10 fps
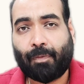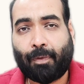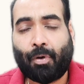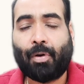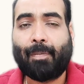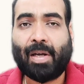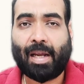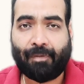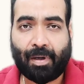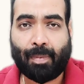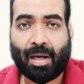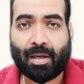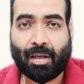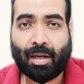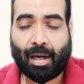followed by every
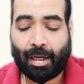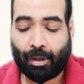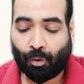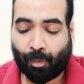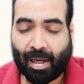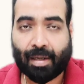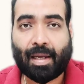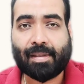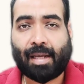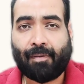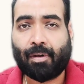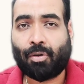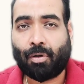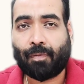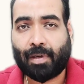bank, and no bank has ever
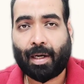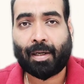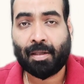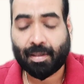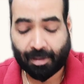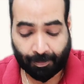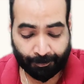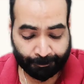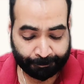thought of correcting the same.